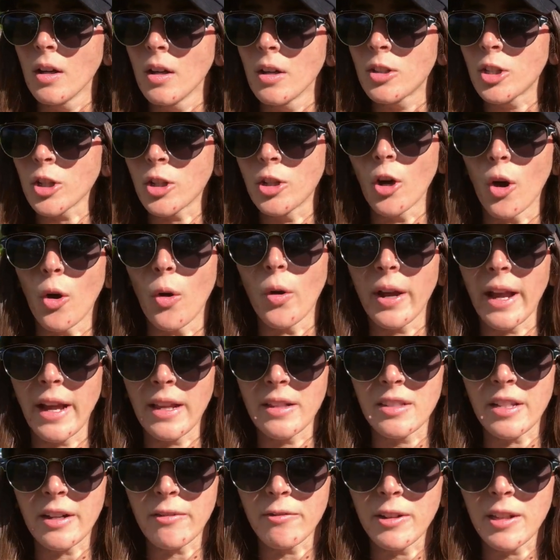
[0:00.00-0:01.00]
to go
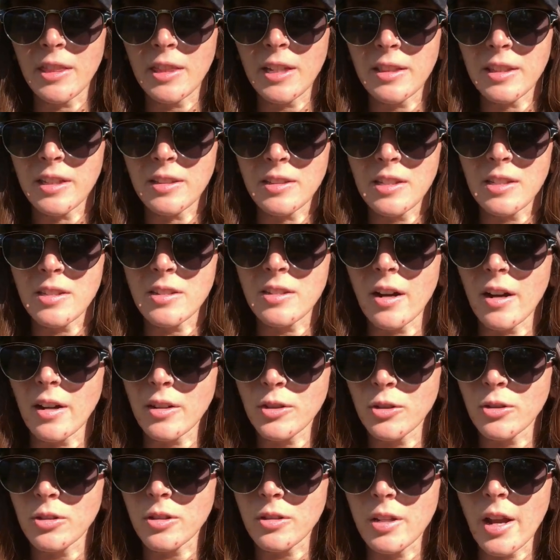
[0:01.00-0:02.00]
against everything that these
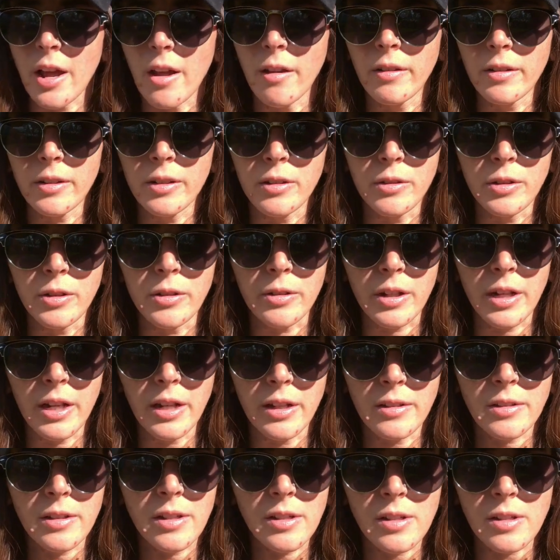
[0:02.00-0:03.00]
doctors are telling you, your
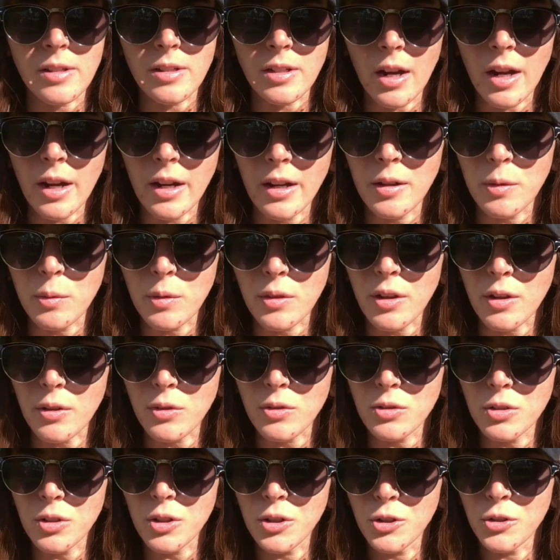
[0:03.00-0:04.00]
kid's gonna die without
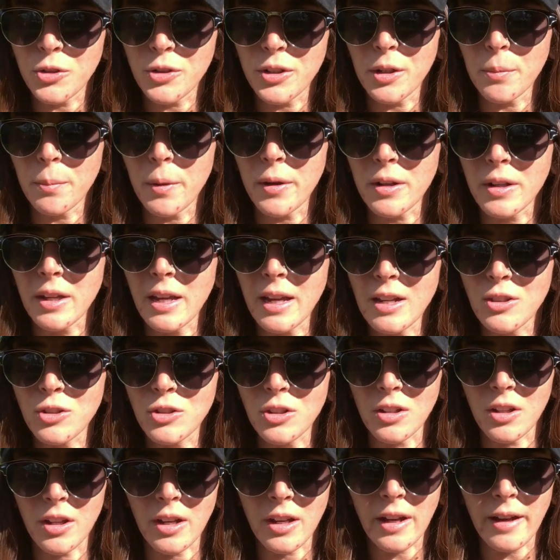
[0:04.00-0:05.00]
surgery or
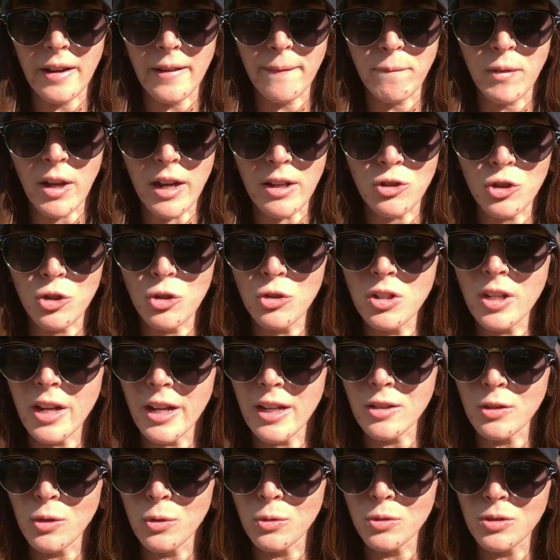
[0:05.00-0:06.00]
medication. Like, I got 2
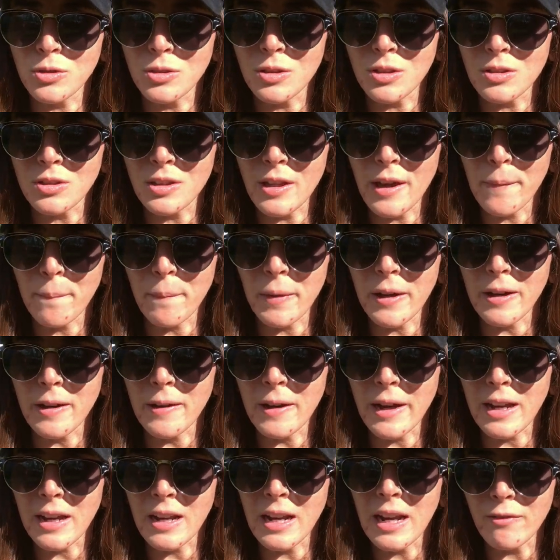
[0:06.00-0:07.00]
diagnoses that
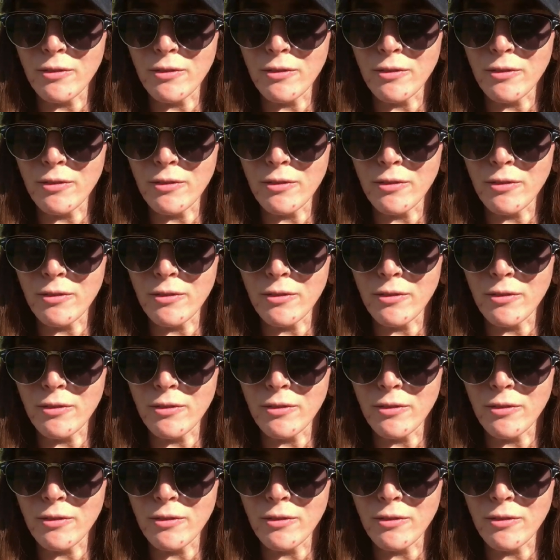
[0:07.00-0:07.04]
I could